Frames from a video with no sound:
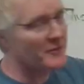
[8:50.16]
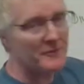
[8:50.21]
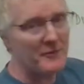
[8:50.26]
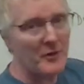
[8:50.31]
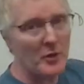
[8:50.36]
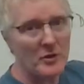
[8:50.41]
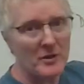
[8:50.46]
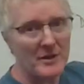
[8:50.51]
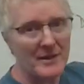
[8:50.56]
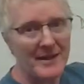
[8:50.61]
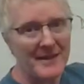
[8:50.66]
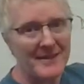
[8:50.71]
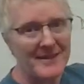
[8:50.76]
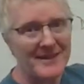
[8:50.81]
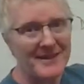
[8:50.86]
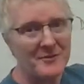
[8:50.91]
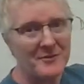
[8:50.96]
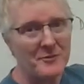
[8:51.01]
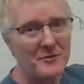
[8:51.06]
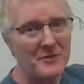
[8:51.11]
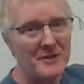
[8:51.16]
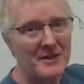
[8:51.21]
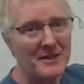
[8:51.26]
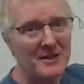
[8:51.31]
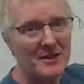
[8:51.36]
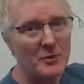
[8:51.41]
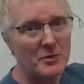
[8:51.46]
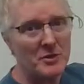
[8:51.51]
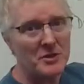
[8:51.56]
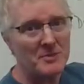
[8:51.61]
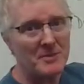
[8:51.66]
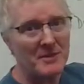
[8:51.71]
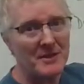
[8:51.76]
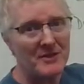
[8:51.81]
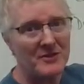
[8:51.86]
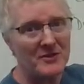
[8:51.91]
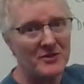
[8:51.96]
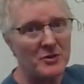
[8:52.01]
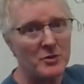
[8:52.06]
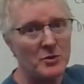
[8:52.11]
the focal length at infinity, which
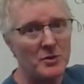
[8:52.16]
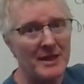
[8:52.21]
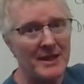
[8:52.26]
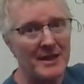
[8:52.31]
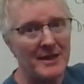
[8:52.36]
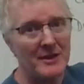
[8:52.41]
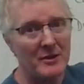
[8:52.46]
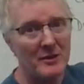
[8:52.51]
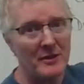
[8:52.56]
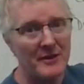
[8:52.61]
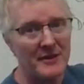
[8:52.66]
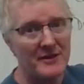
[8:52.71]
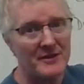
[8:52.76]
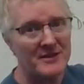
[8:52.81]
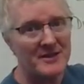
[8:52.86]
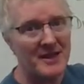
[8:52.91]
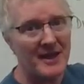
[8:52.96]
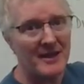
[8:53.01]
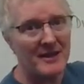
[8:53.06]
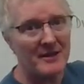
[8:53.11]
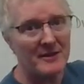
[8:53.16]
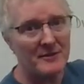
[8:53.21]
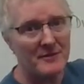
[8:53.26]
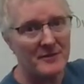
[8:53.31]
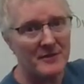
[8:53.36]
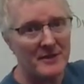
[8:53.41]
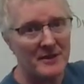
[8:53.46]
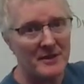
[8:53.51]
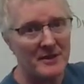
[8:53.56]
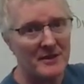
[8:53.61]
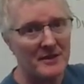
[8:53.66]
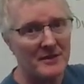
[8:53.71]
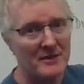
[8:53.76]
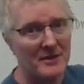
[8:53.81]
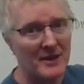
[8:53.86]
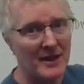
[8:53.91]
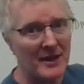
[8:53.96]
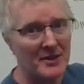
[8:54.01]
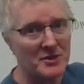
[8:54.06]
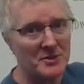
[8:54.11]
means you kill this side of the
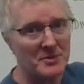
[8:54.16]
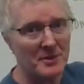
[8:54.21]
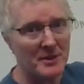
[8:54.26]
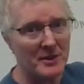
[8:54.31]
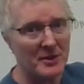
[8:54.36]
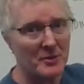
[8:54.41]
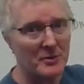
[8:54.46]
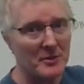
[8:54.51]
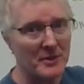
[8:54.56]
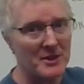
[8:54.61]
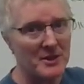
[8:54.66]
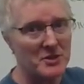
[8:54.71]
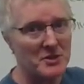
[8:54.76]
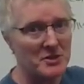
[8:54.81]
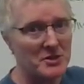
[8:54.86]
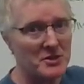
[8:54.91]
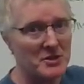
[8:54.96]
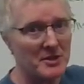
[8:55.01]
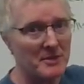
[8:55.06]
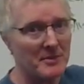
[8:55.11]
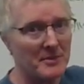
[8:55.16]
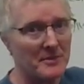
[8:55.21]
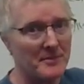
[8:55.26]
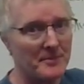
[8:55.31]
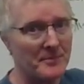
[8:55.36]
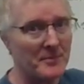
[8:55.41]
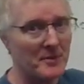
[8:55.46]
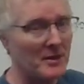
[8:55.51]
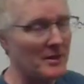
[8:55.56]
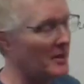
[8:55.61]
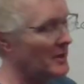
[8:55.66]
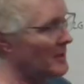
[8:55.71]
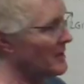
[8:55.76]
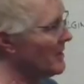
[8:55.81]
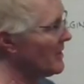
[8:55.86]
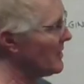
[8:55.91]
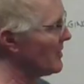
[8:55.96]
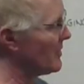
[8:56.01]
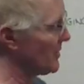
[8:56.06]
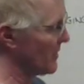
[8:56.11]
algebraic relationship.
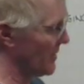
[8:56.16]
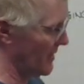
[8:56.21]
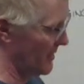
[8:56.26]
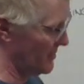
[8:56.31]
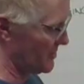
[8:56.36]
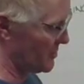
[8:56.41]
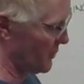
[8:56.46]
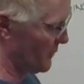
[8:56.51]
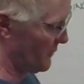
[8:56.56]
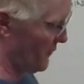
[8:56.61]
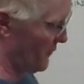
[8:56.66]
Okay, so